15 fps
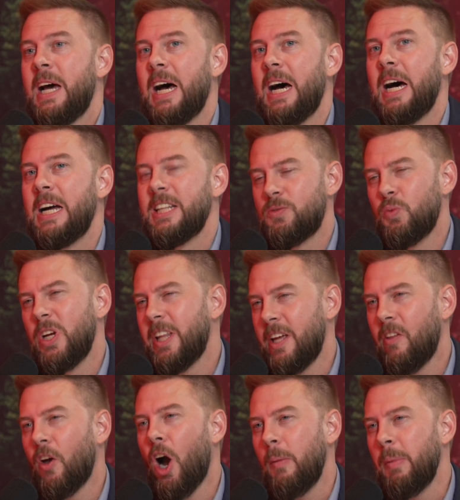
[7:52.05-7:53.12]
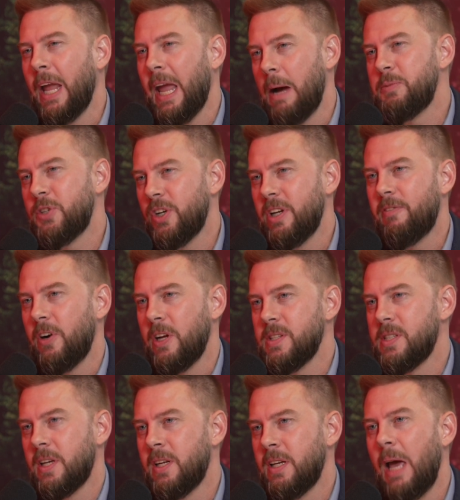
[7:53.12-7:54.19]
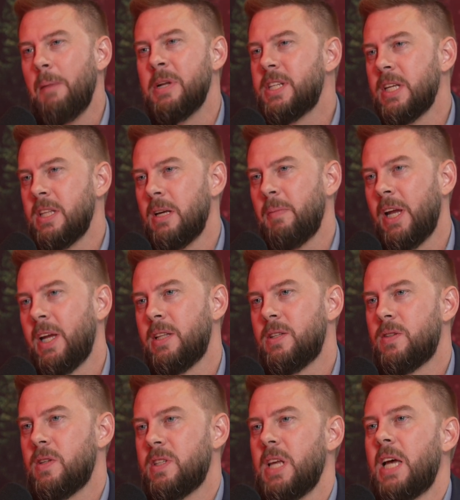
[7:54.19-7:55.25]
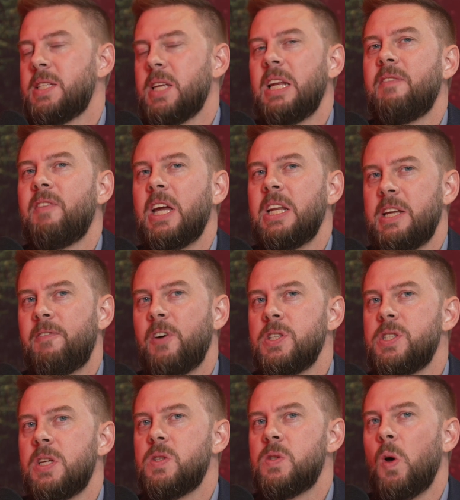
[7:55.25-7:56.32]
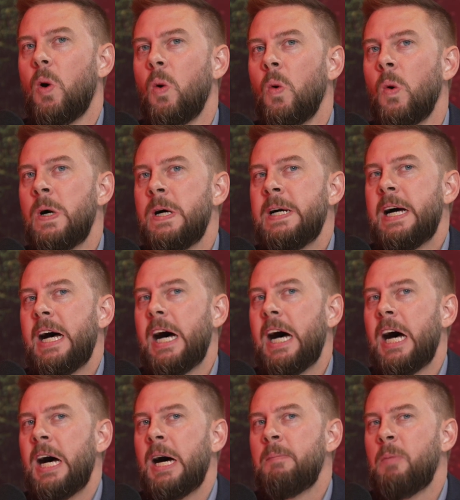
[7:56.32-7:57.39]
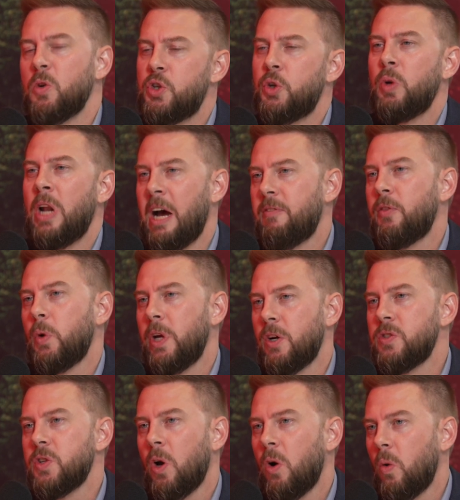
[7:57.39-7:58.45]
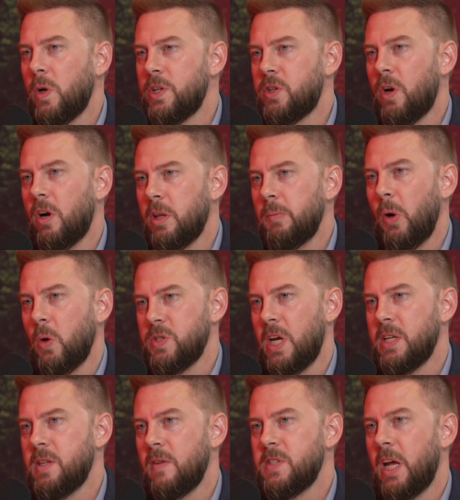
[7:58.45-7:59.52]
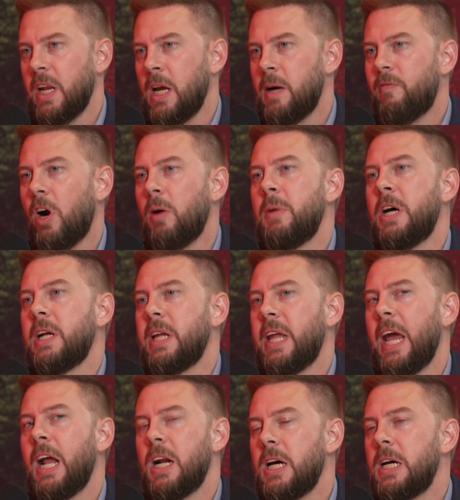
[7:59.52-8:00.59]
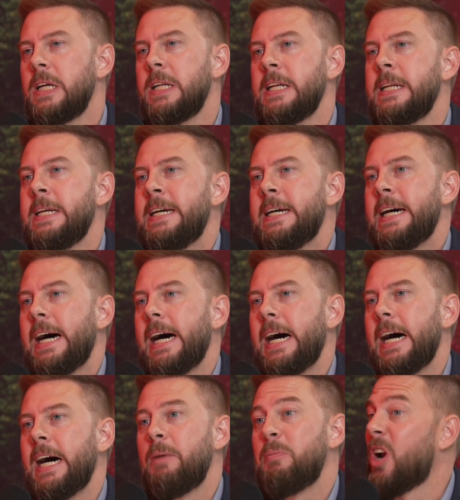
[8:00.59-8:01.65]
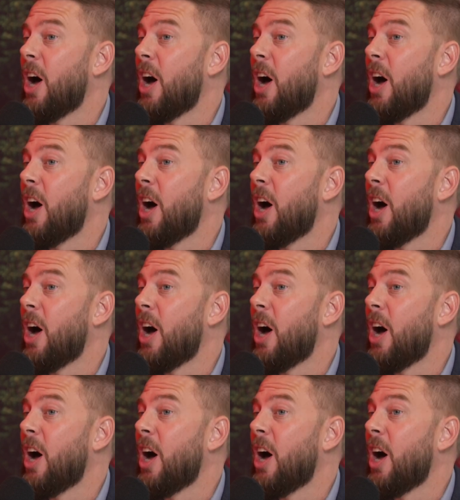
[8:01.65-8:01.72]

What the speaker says: It's really the carbon capture difference in Edmonton that made a significant difference. And so about 2.5, 3 years ago, we started the process of setting up Varme in Canada, and been